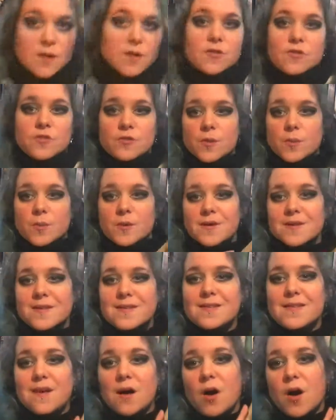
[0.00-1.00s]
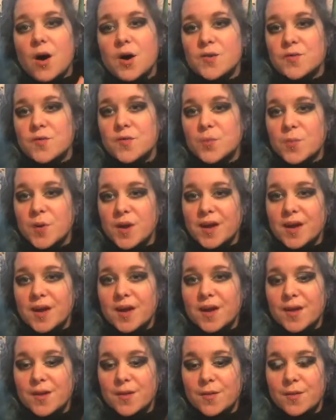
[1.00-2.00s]
So I'm going to start off
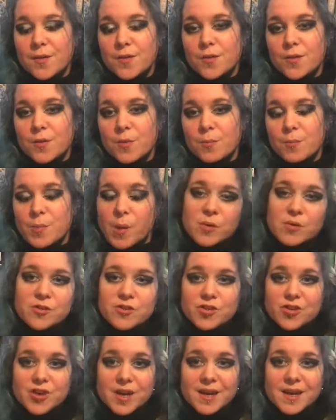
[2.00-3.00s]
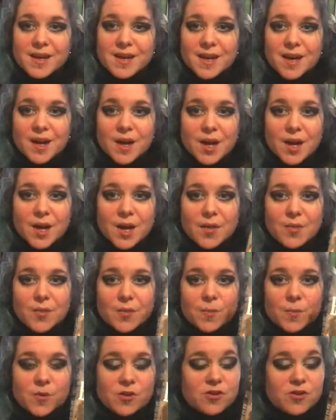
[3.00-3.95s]
with Boneshaker,